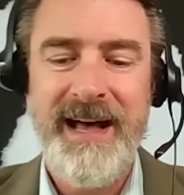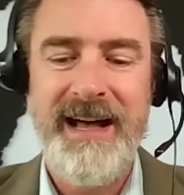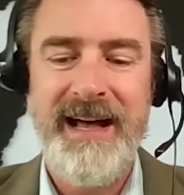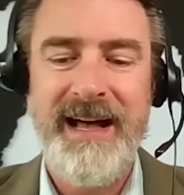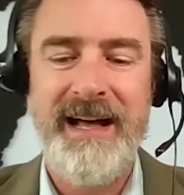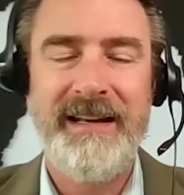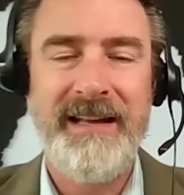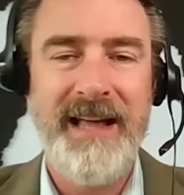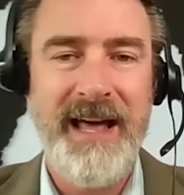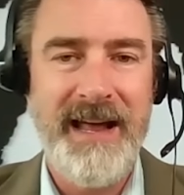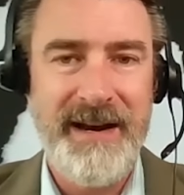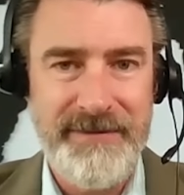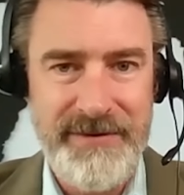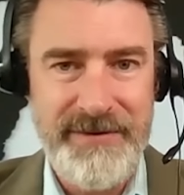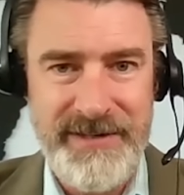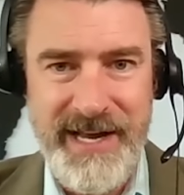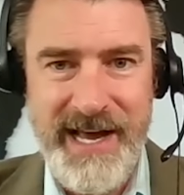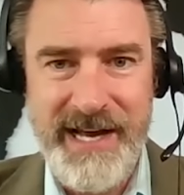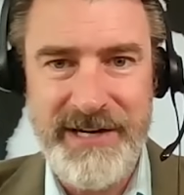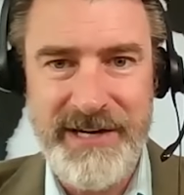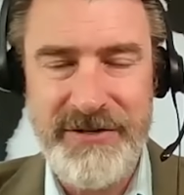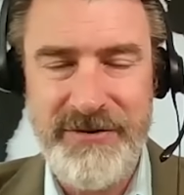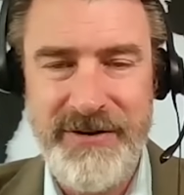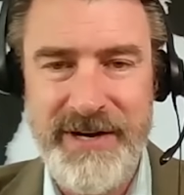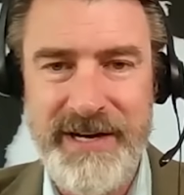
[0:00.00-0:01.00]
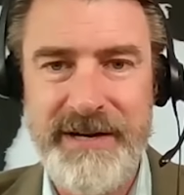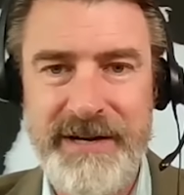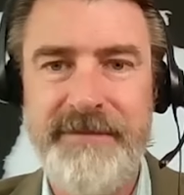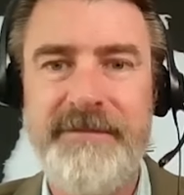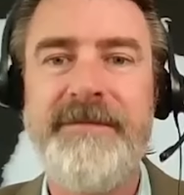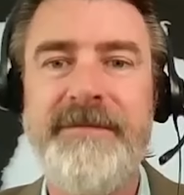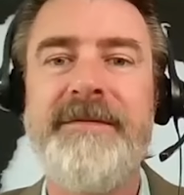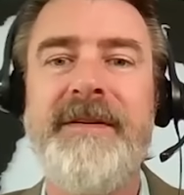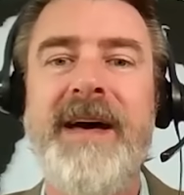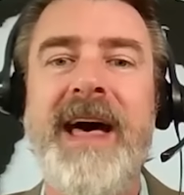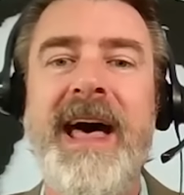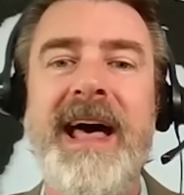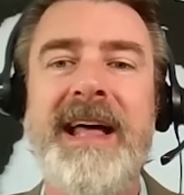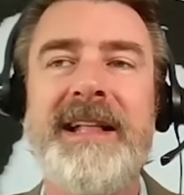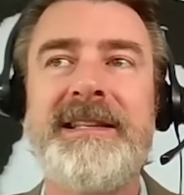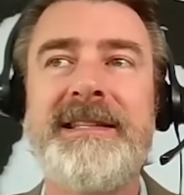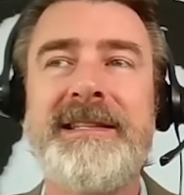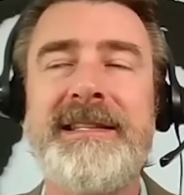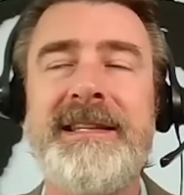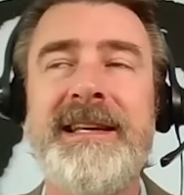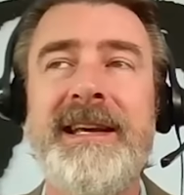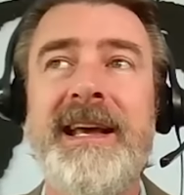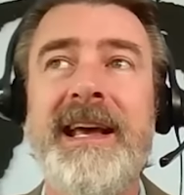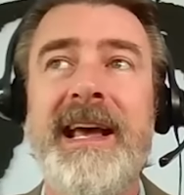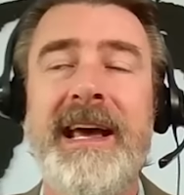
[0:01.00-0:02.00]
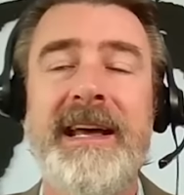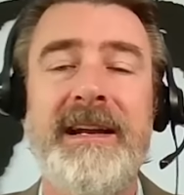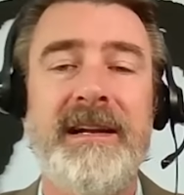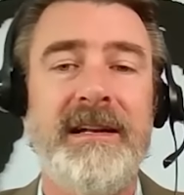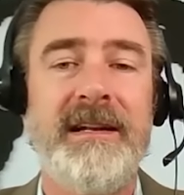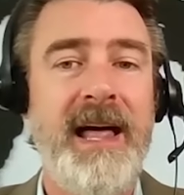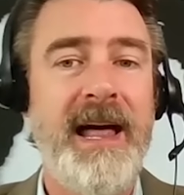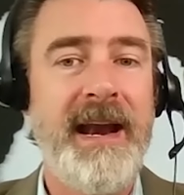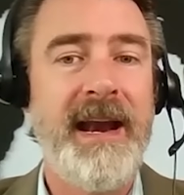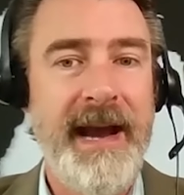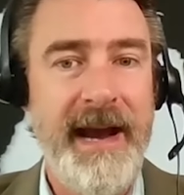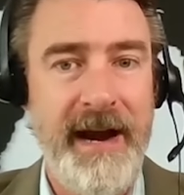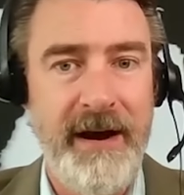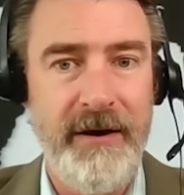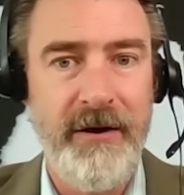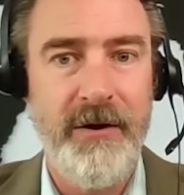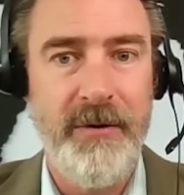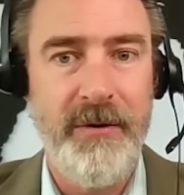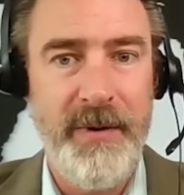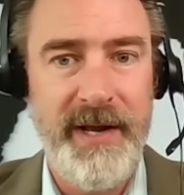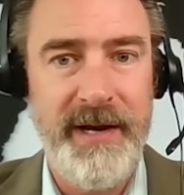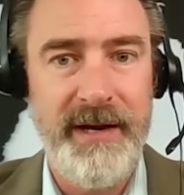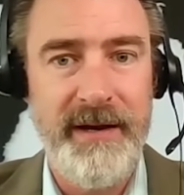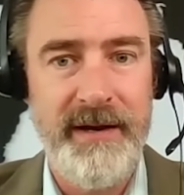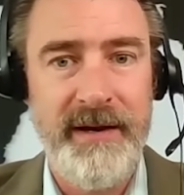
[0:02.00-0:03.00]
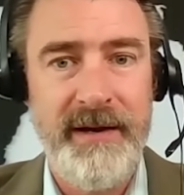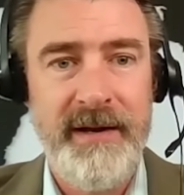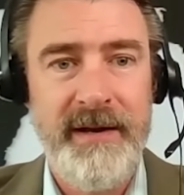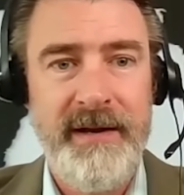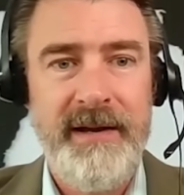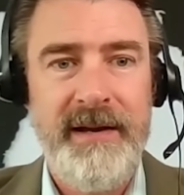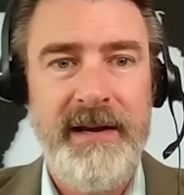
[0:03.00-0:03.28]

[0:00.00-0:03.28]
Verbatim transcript: uh, a lot of saturated fats, and a lot of heroin.